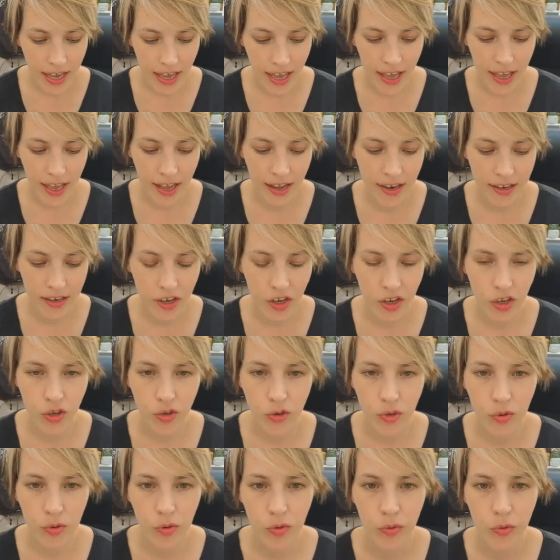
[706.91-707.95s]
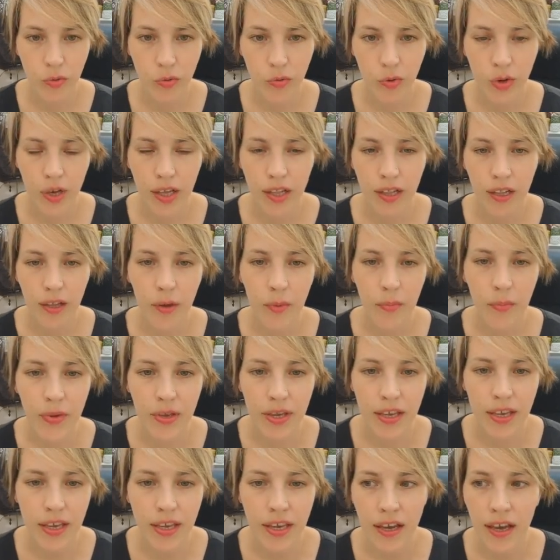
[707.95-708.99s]
and you will
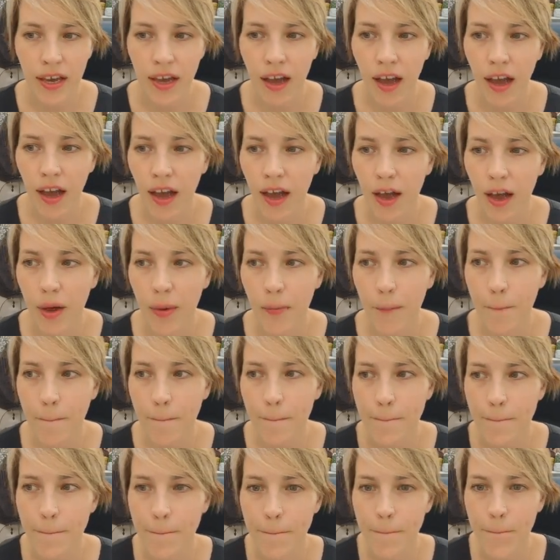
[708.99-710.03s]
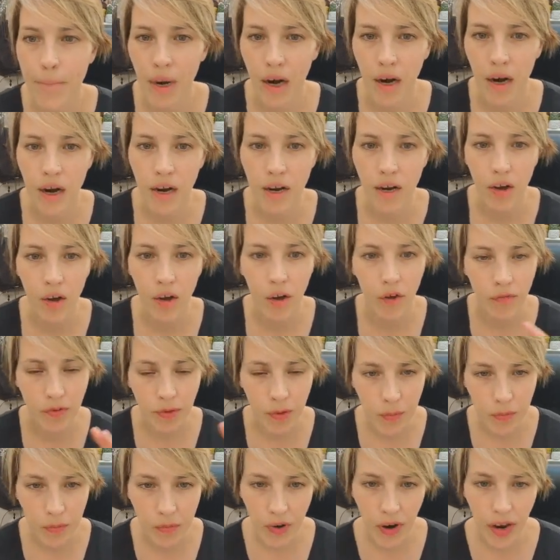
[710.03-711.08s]
be part of
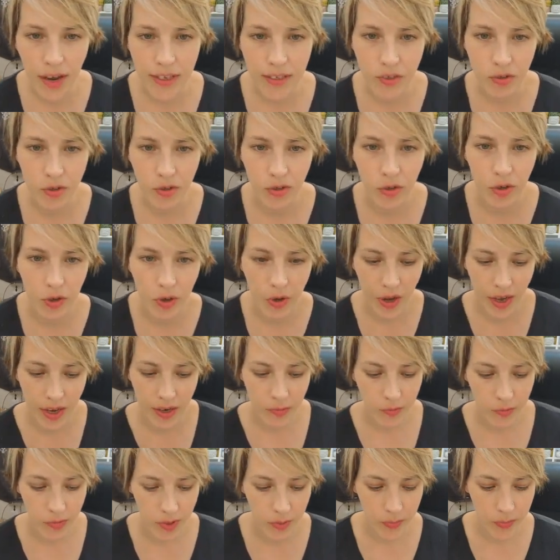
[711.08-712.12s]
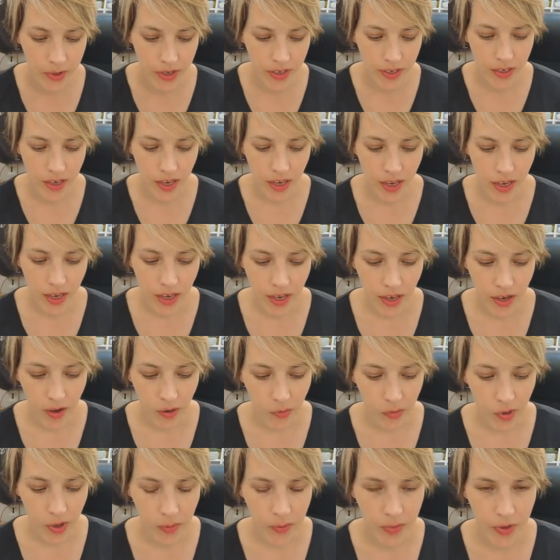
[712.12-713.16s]
the prize draw, and we'll
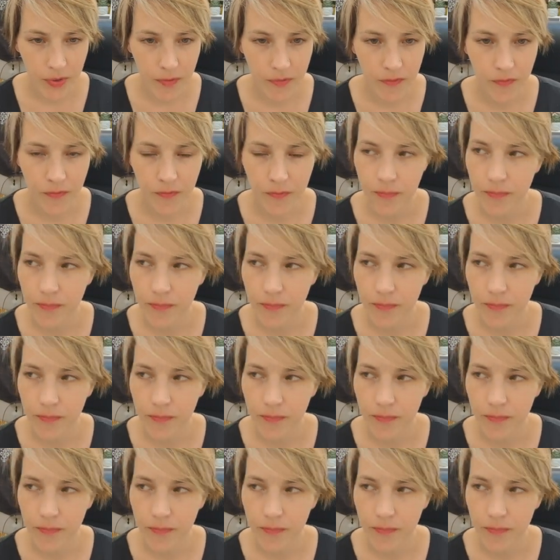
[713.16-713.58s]
be